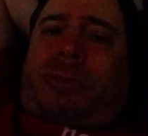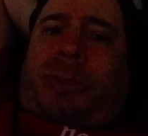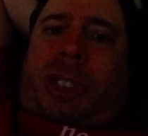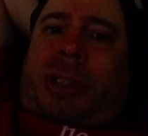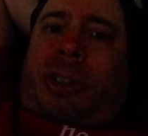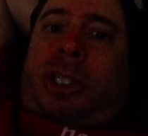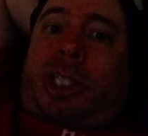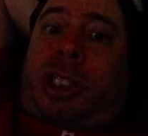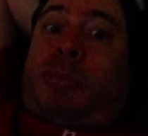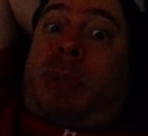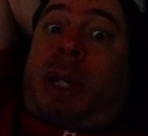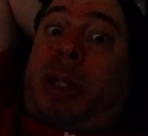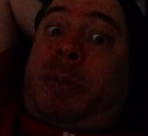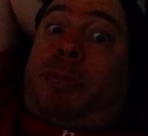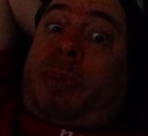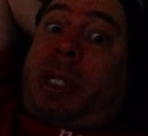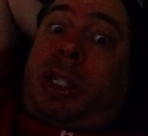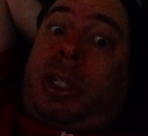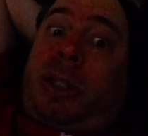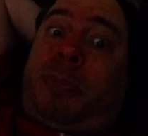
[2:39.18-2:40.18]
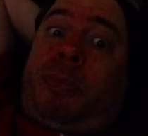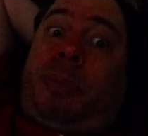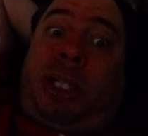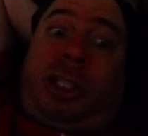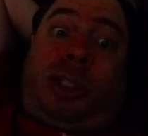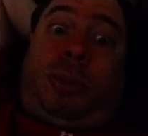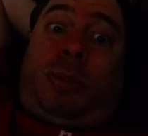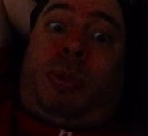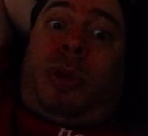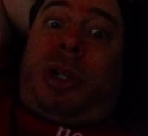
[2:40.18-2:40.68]
this might be the
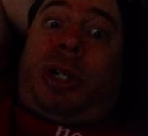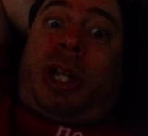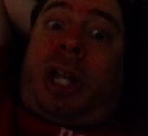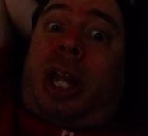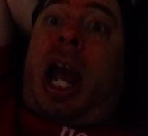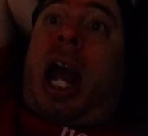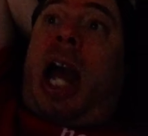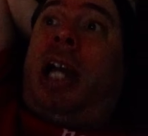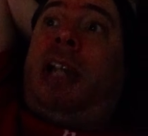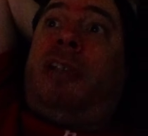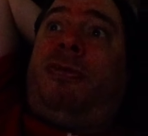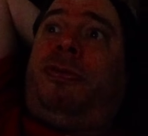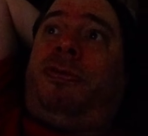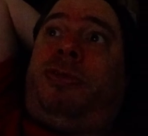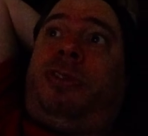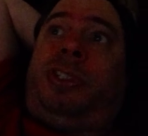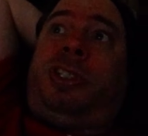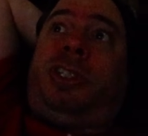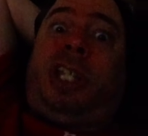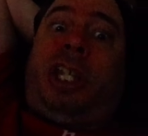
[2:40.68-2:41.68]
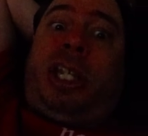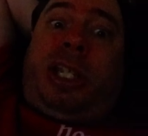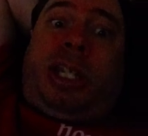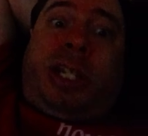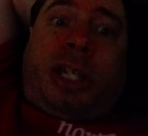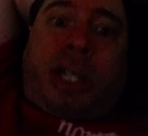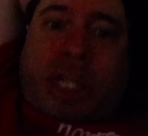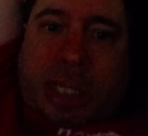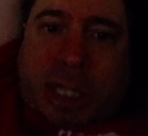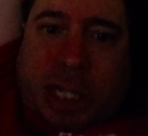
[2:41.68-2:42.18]
best one I've
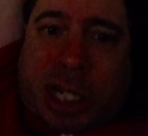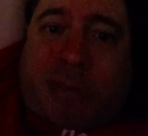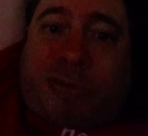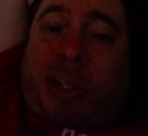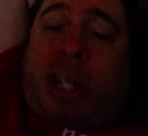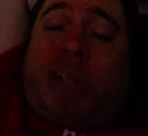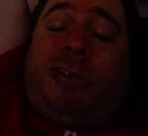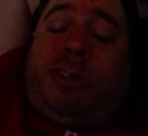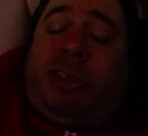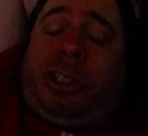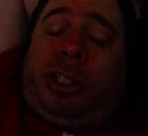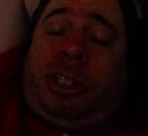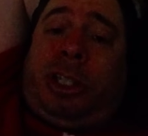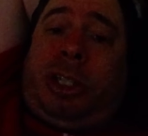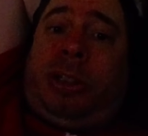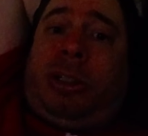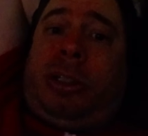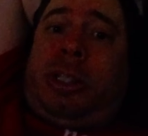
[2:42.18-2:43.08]
ever seen.